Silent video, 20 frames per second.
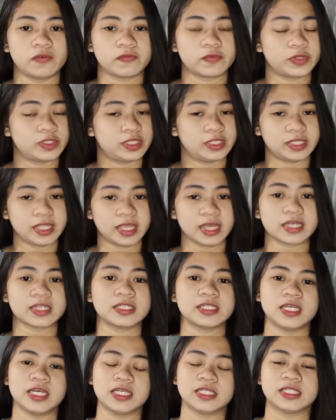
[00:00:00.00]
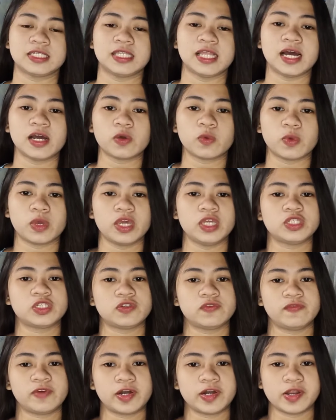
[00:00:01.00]
For the next is
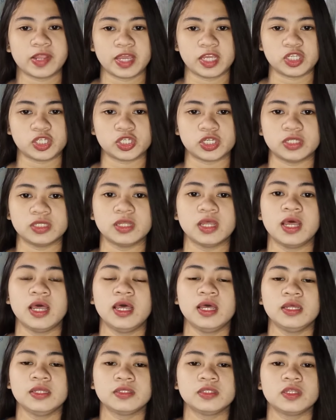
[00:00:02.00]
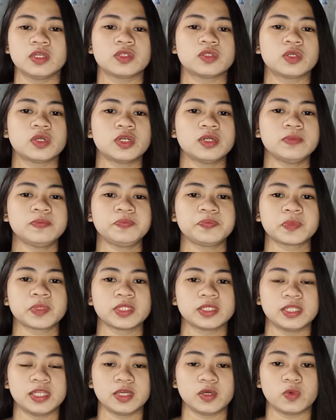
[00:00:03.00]
language variation. The term
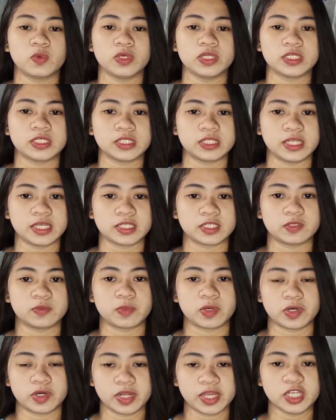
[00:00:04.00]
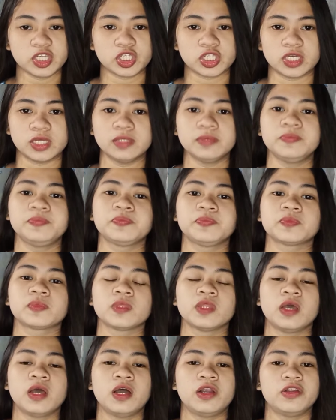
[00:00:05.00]
linguistics variation
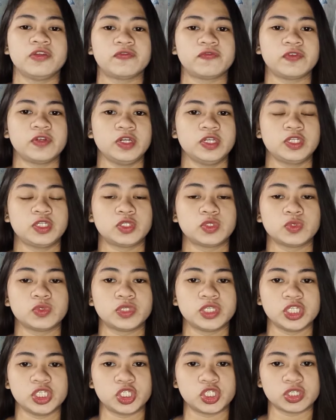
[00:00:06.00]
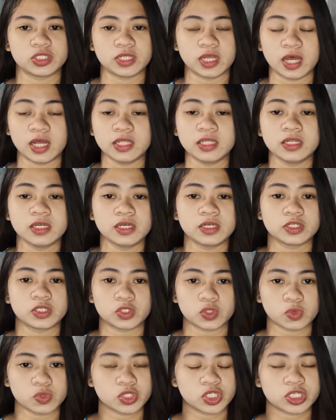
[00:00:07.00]
refers to regional,
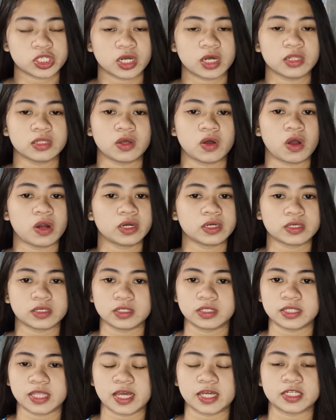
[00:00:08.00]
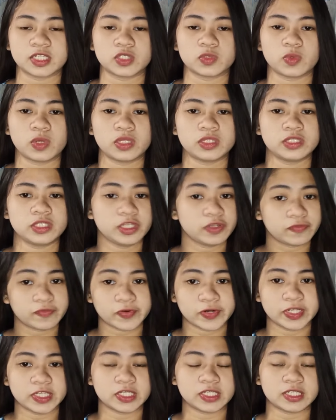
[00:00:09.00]
social, or contextual
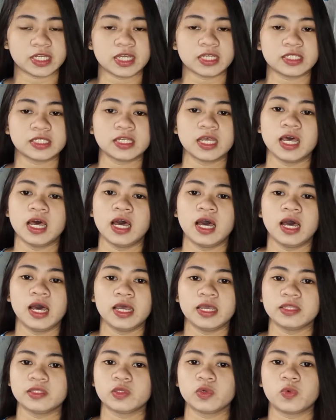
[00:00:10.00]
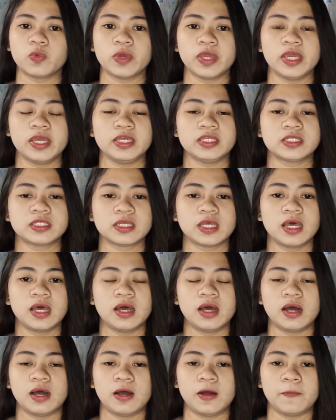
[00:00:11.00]
differences in the ways
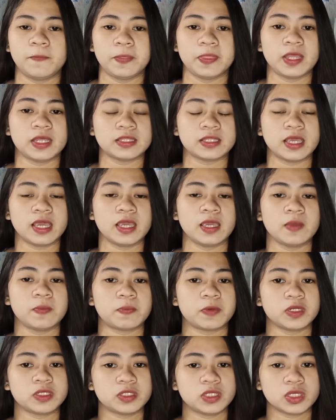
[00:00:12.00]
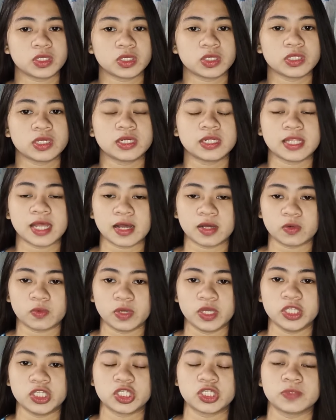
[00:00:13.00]
that a particular
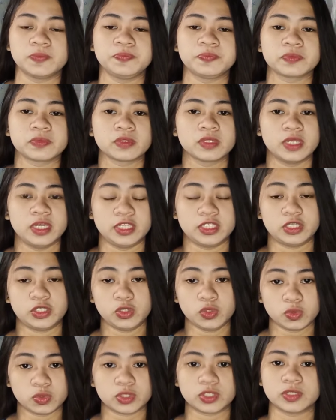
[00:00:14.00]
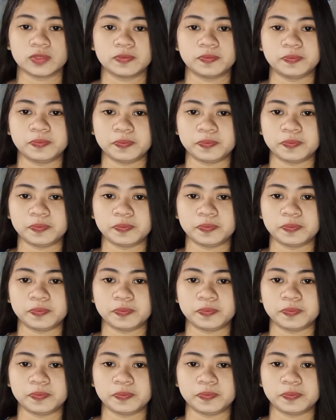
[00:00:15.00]
language is used.